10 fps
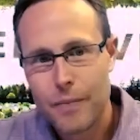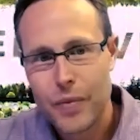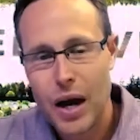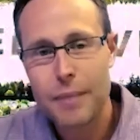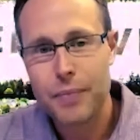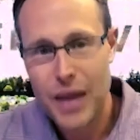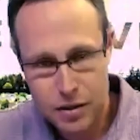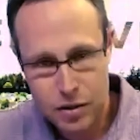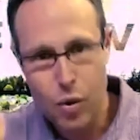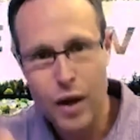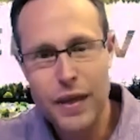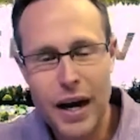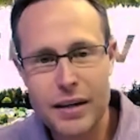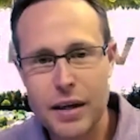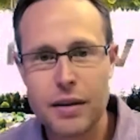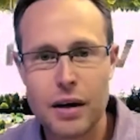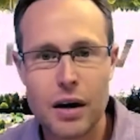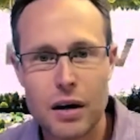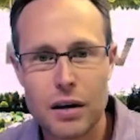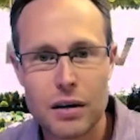I, that's the one that I did
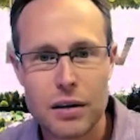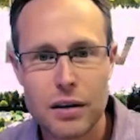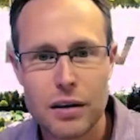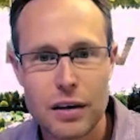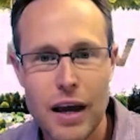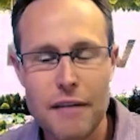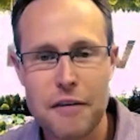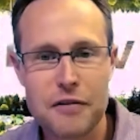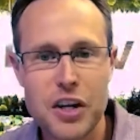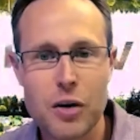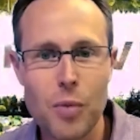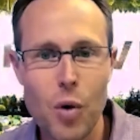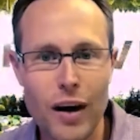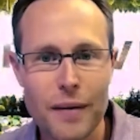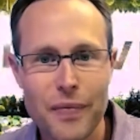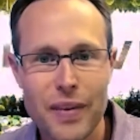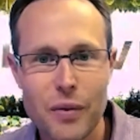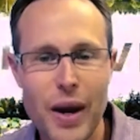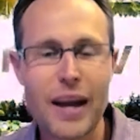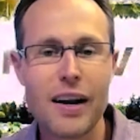the 850 or more.
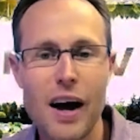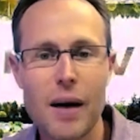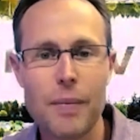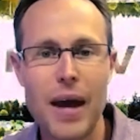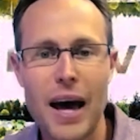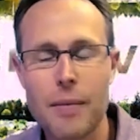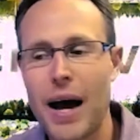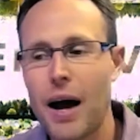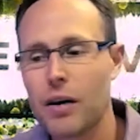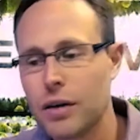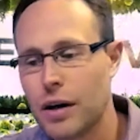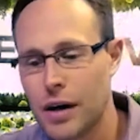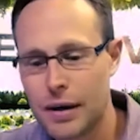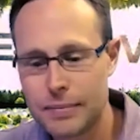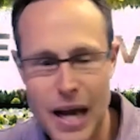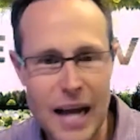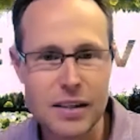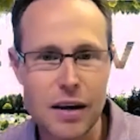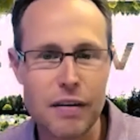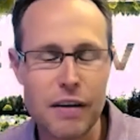We ended up at about um,
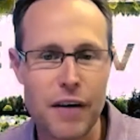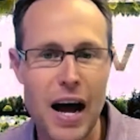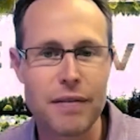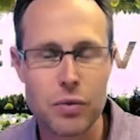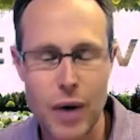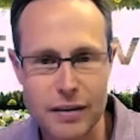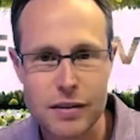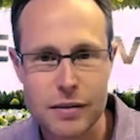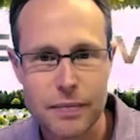975 in rents.